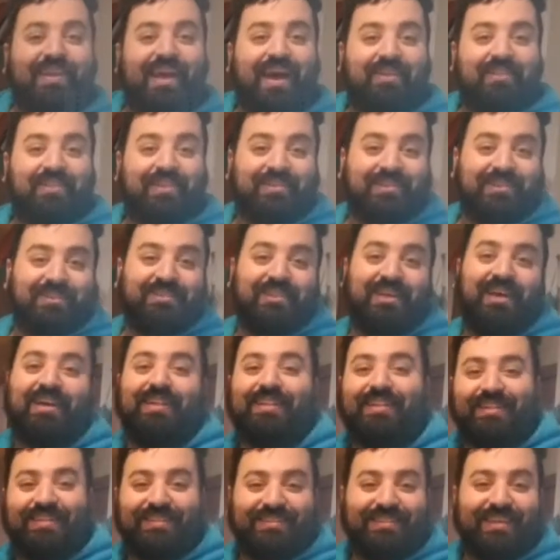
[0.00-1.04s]
that the
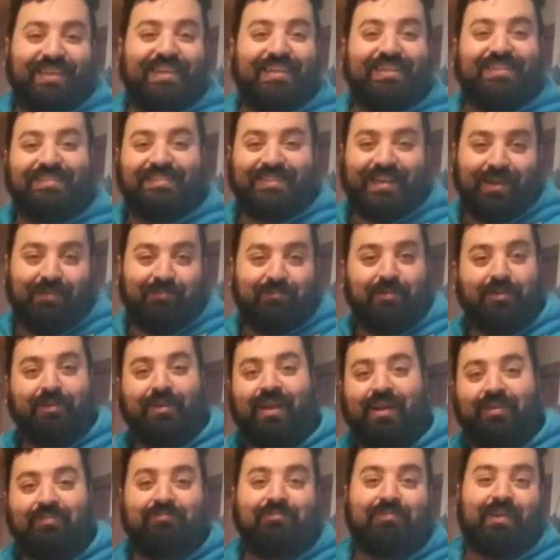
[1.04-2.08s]
chocolate is in temper
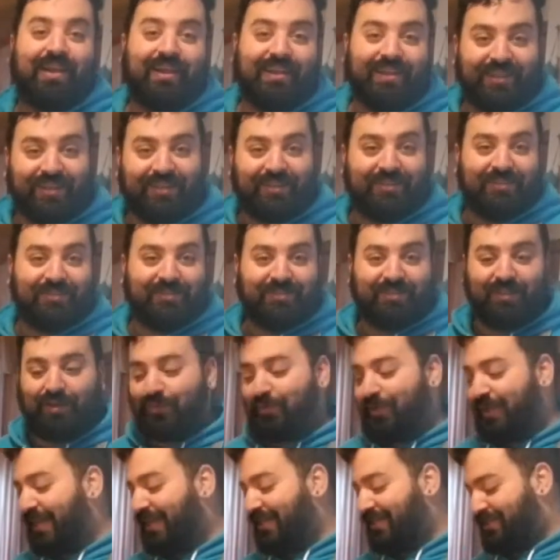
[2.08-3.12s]
and ready to use,
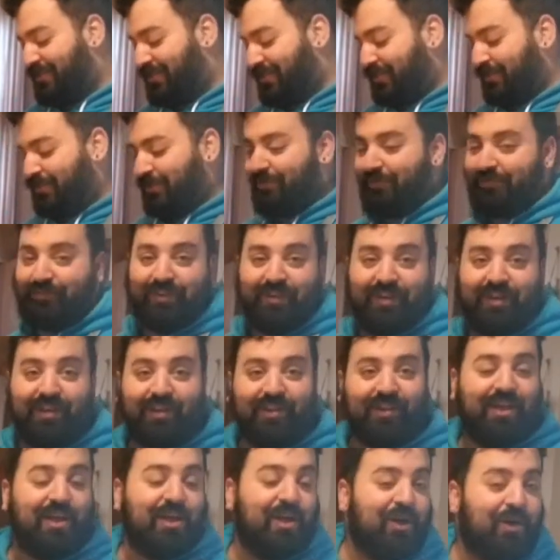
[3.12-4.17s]
we get to
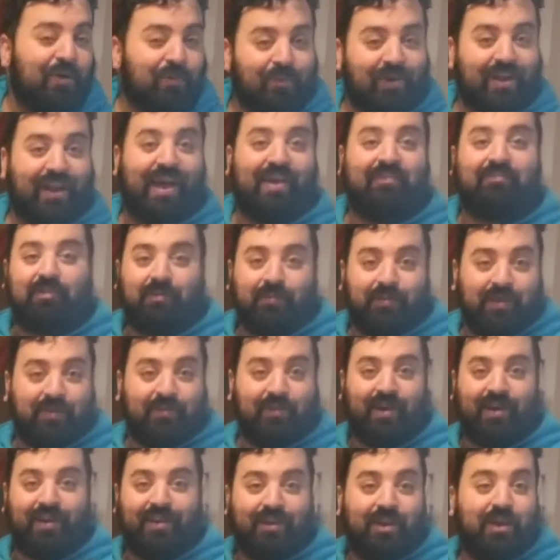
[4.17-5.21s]
fill whatever we
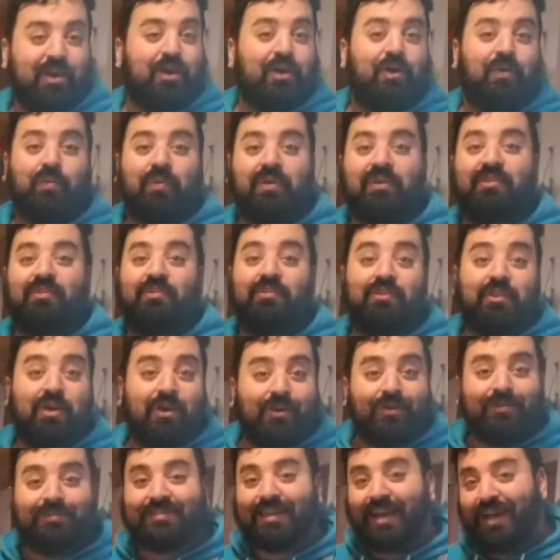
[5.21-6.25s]
want with
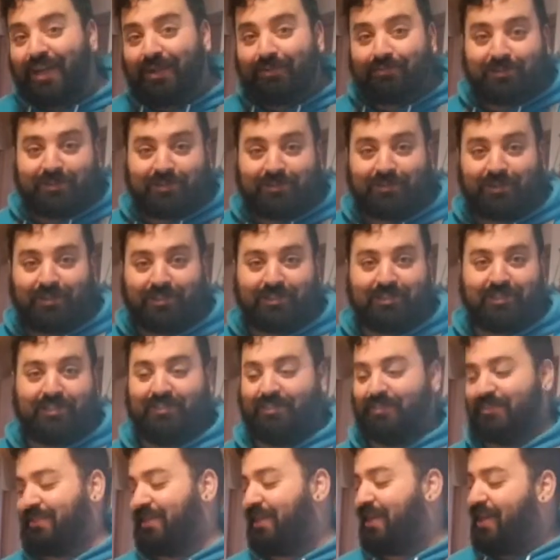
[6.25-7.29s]
no time
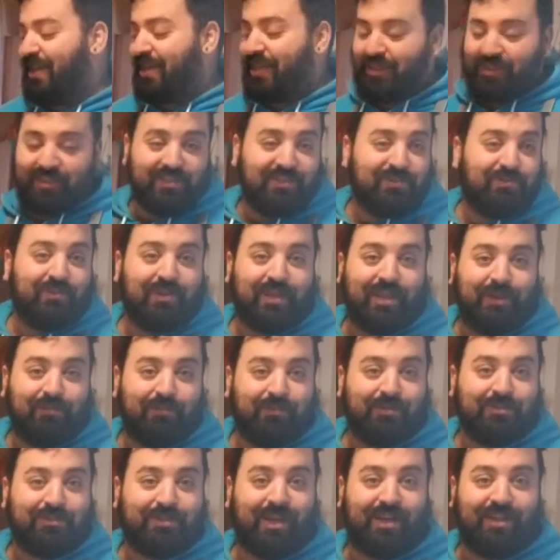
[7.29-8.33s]
restrictions. This will keep
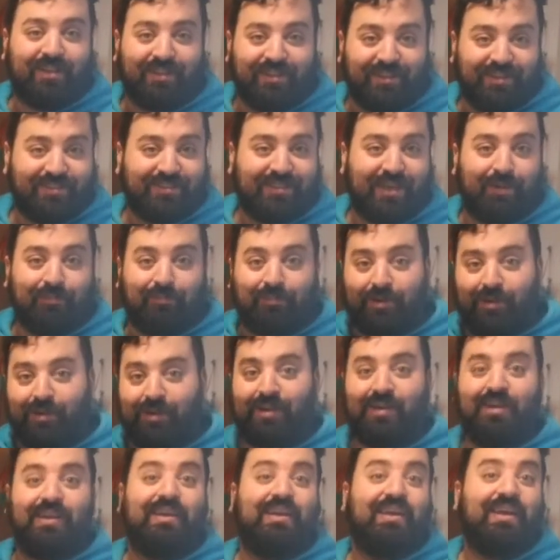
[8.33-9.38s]
your chocolate in
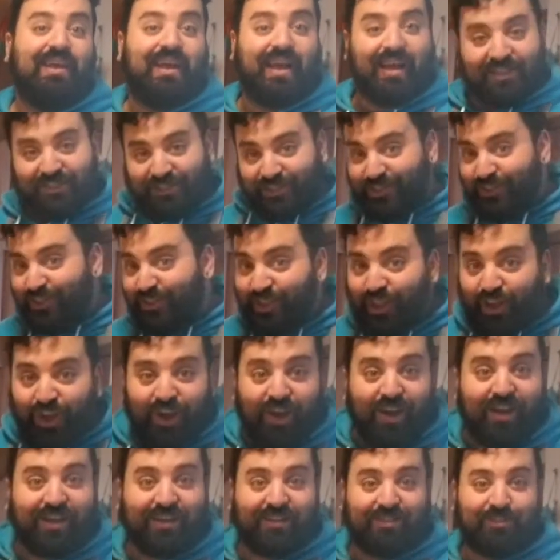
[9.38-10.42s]
temper as
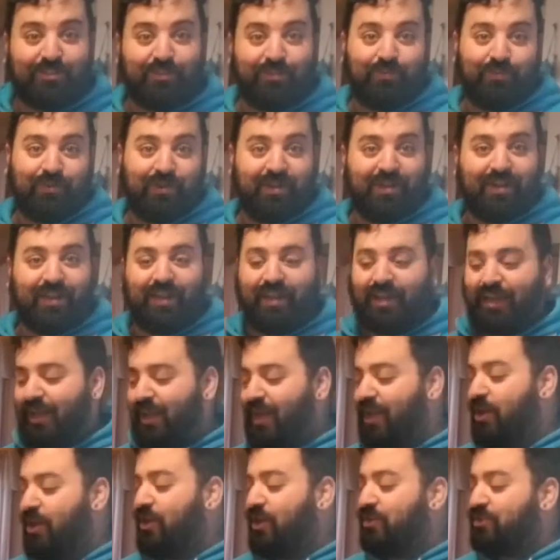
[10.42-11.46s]
long as you're working,
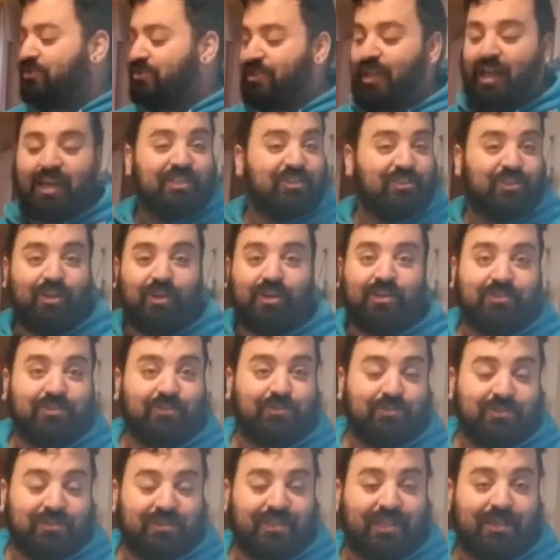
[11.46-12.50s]
as long as
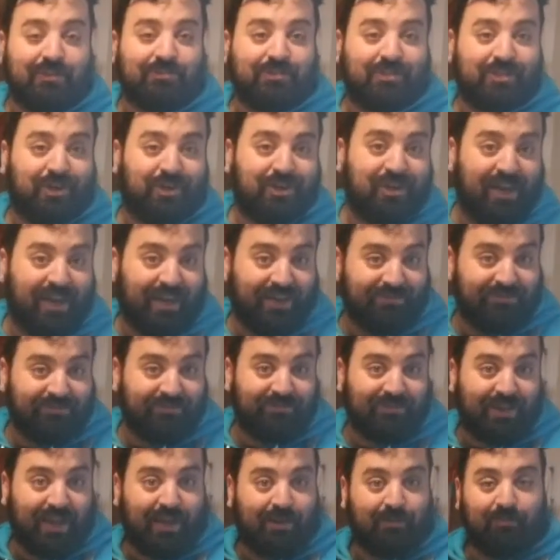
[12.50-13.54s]
you just keep stirring,
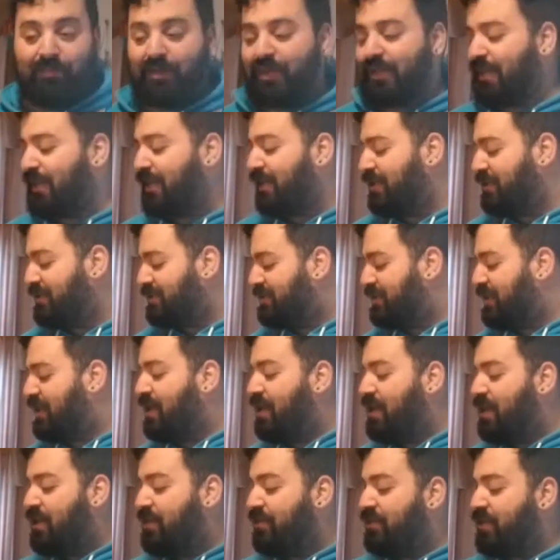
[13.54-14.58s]
right? Because
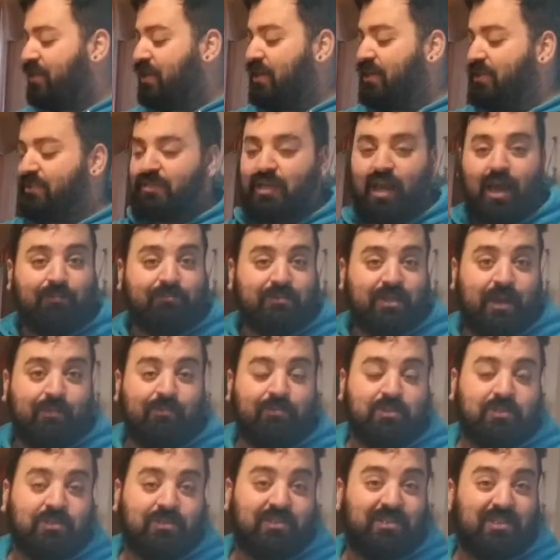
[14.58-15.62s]
the top
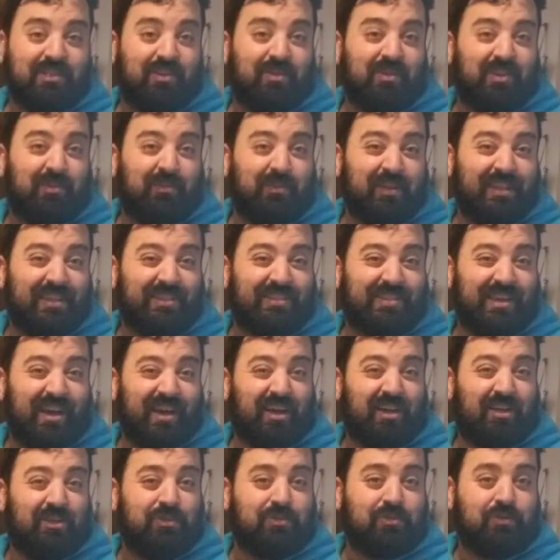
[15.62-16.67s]
temperature is the only one that's
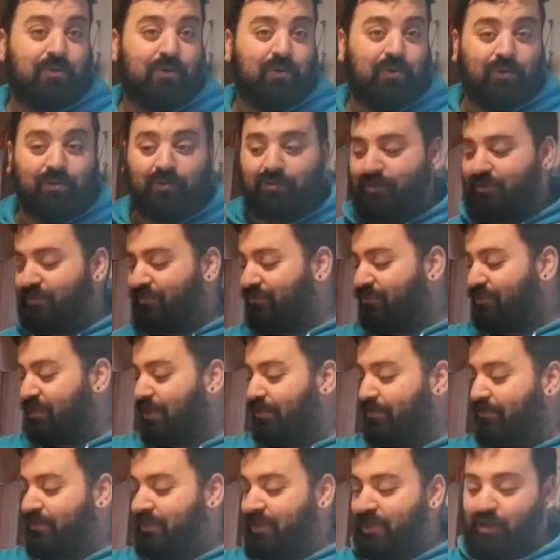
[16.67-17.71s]
not controlled
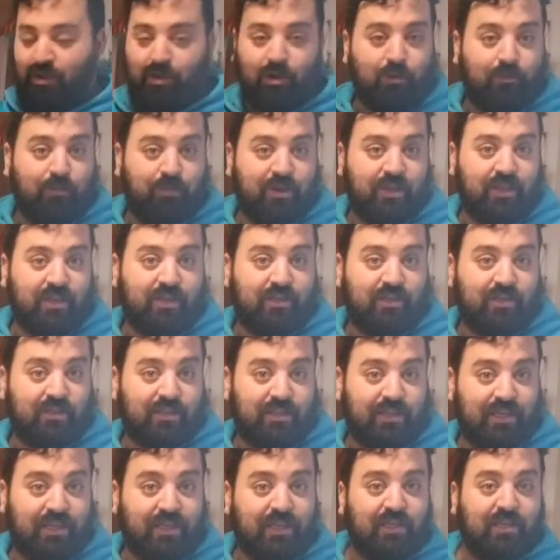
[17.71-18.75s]
from the open
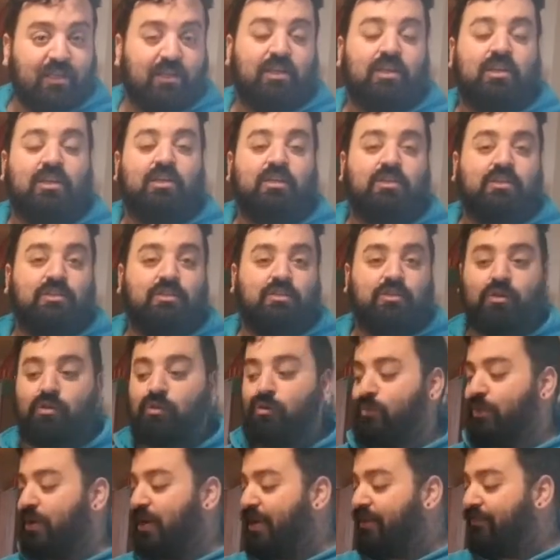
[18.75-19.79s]
lid.
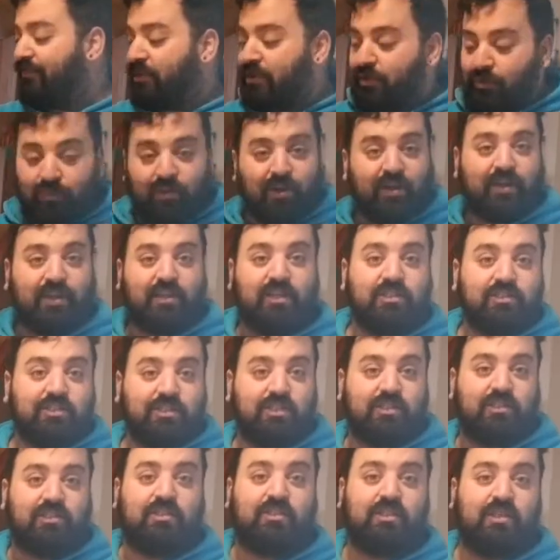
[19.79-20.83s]
So whenever you're working, just,